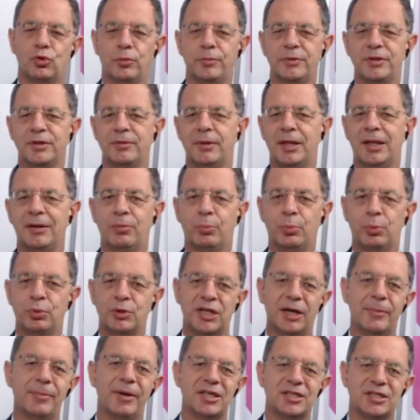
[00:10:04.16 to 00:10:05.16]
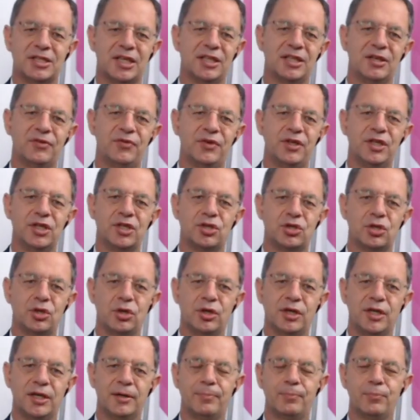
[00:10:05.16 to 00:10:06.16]
And the most
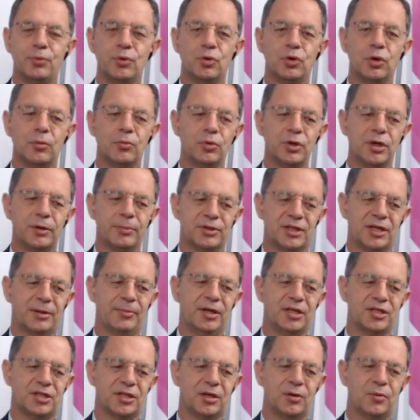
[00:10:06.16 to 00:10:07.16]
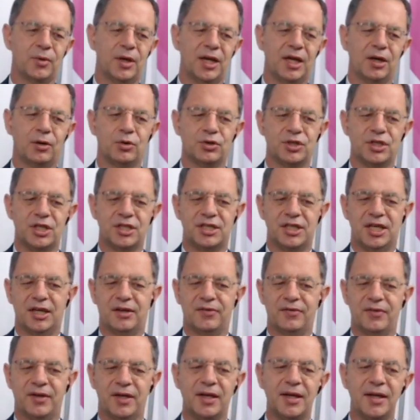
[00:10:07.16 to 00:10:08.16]
common definition could be
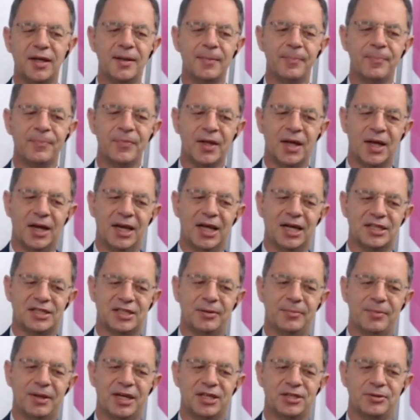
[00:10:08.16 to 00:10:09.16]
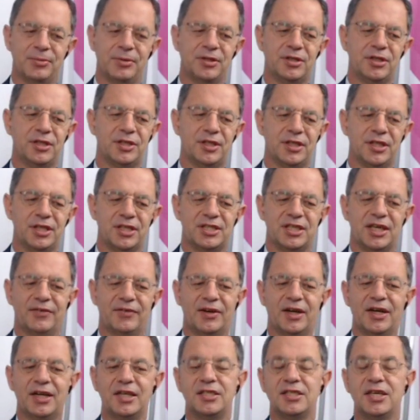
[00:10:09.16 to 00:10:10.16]
something
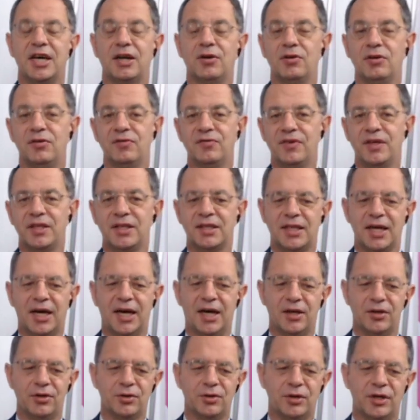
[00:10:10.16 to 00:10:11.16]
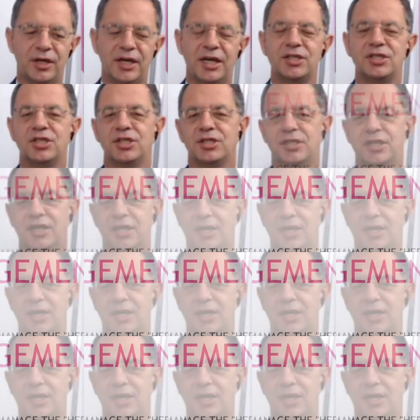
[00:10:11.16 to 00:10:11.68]
that helps you making